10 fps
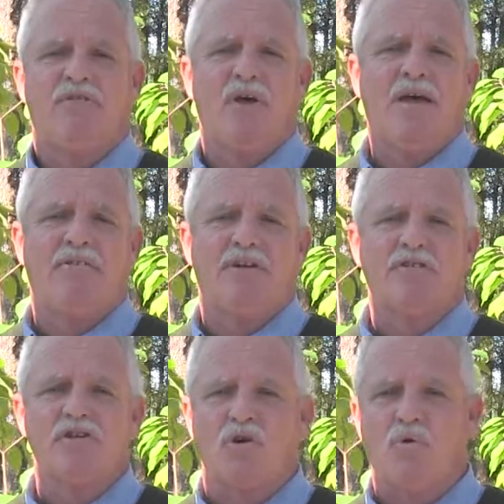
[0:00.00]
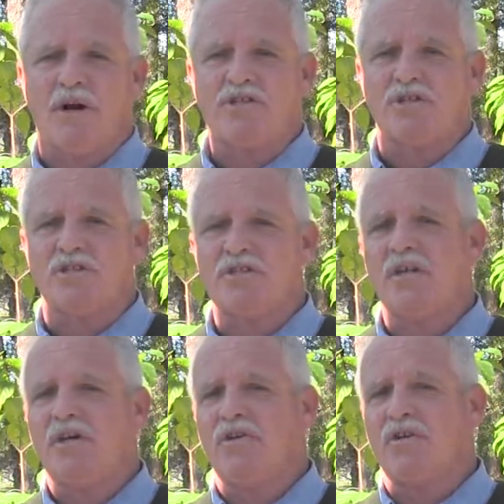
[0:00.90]
you have additional questions,
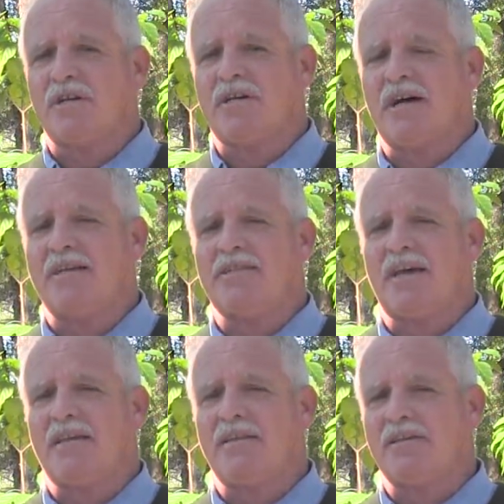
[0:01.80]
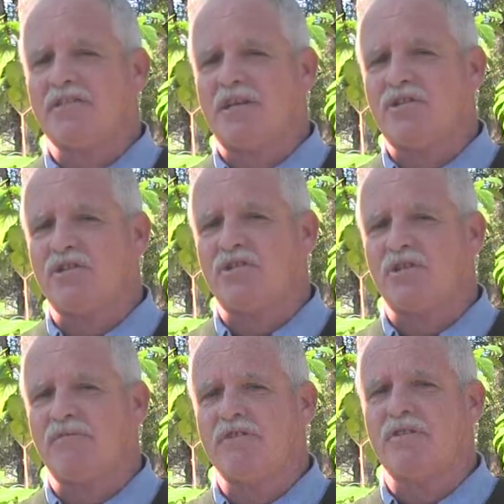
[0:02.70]
you can contact the Extension
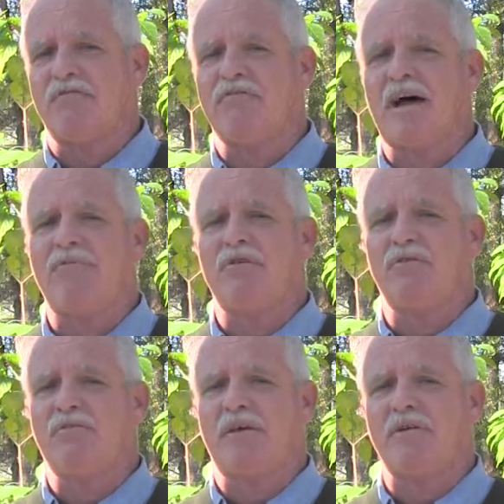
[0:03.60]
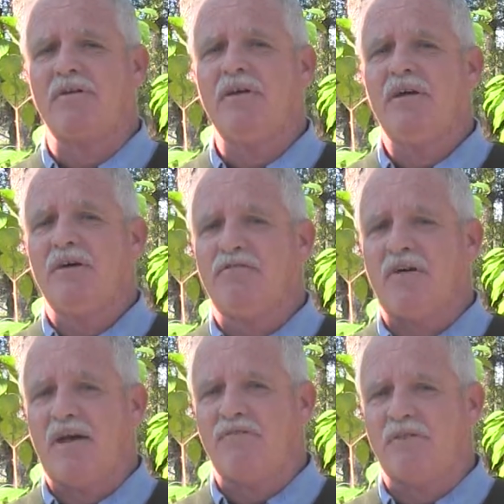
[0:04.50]
Service at
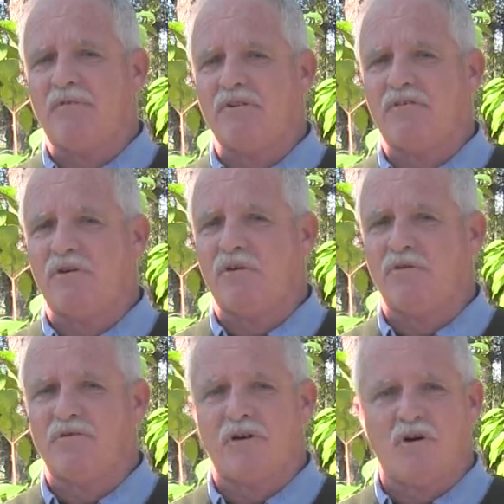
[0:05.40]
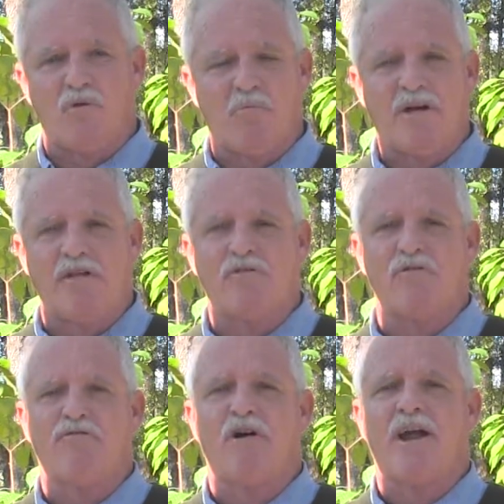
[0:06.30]
527-5700 Monday
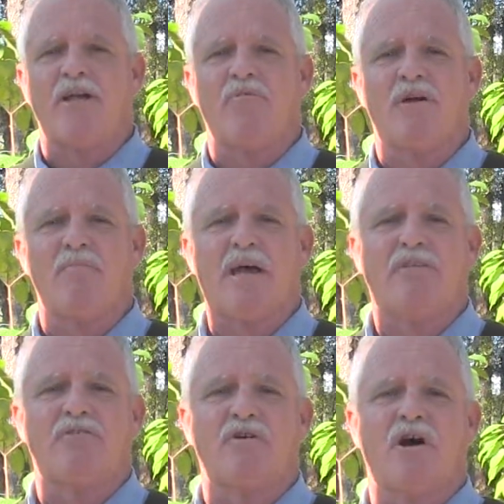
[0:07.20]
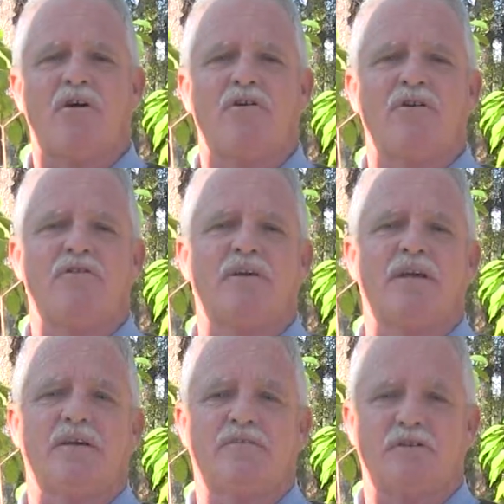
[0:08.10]
through Friday. We have master gardeners
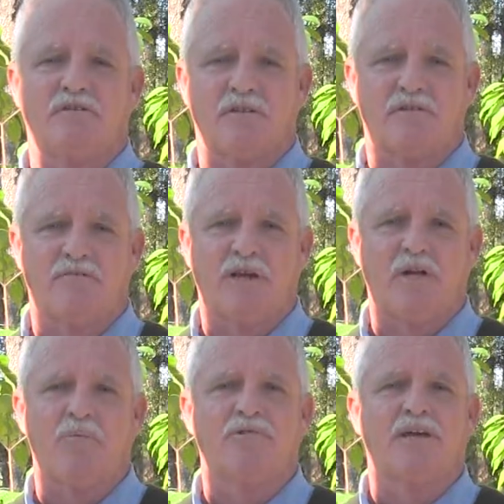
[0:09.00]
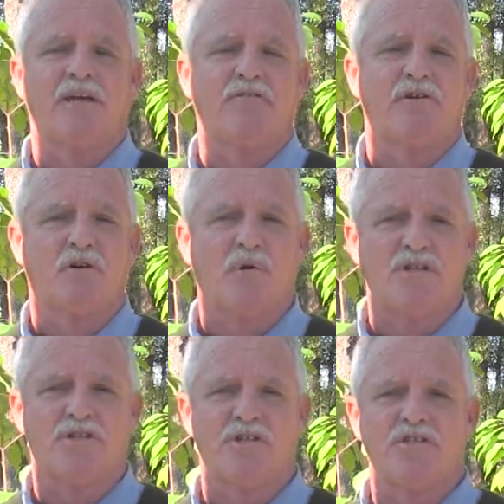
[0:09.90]
and assistants available to answer your
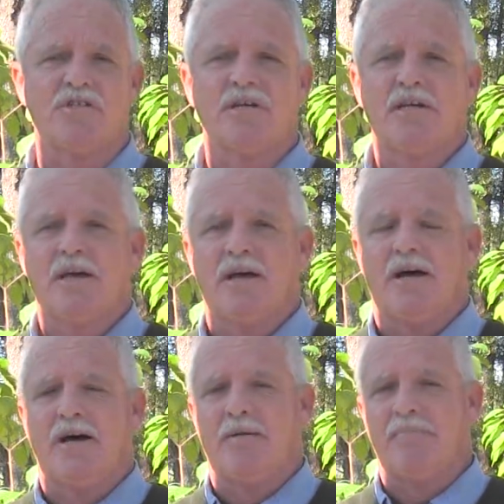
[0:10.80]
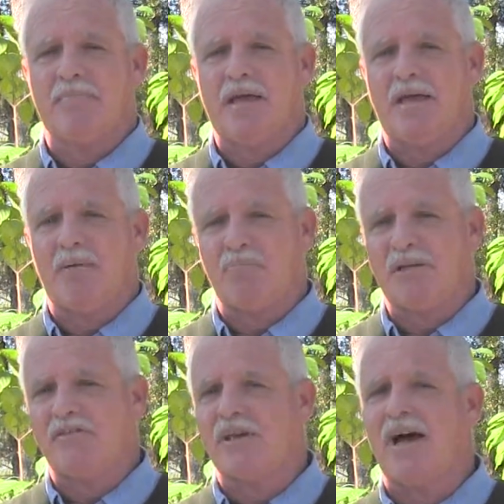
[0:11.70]
questions.
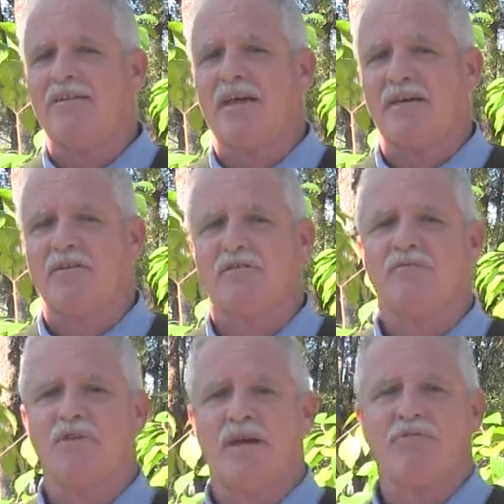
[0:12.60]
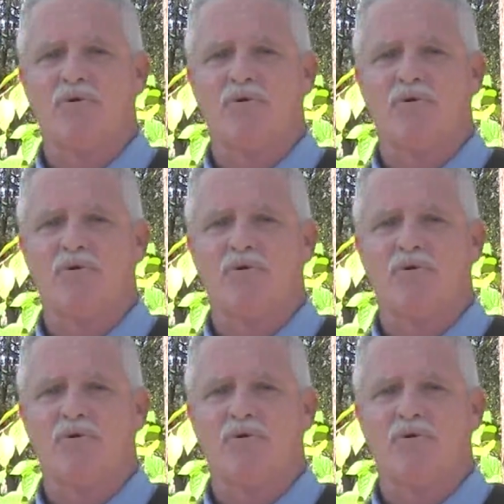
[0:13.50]
Please contact us if you have